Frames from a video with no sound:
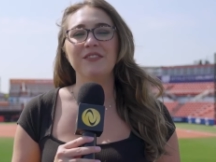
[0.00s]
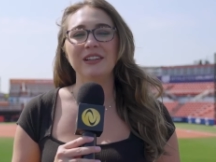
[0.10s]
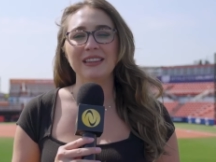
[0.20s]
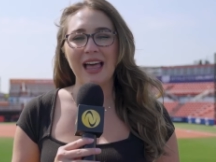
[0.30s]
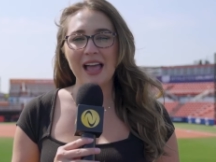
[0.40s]

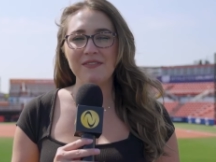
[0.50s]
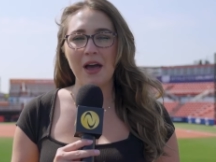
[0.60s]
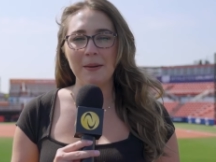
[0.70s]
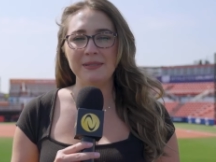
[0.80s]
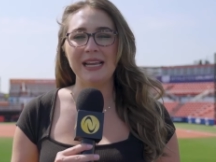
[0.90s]
for
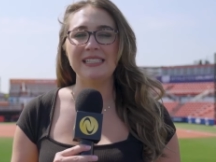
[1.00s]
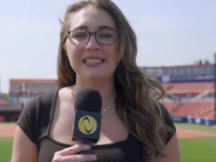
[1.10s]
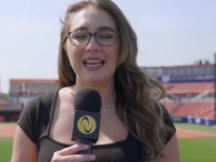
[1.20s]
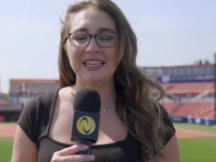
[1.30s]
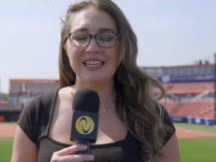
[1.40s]
live
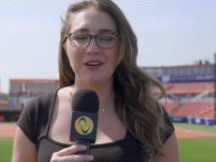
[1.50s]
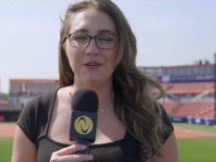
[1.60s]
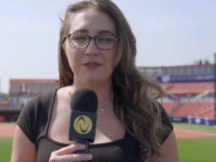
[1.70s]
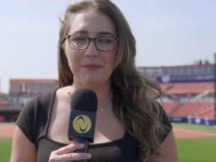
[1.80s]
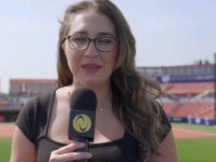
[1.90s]
updates and
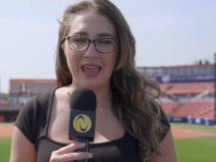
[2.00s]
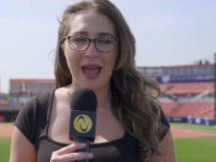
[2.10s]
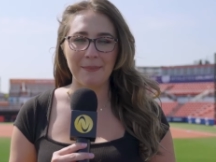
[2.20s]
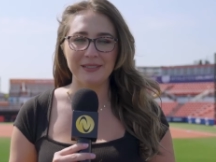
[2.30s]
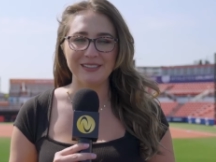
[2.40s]
hear from the
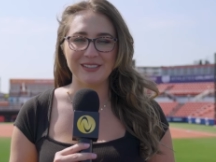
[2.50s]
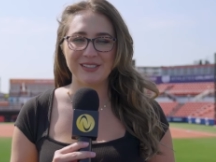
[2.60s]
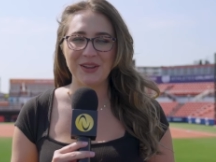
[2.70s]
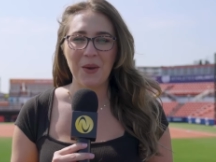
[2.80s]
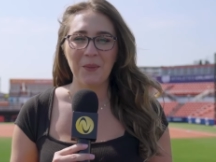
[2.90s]

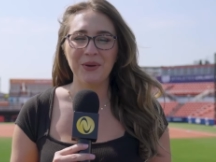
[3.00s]
captains.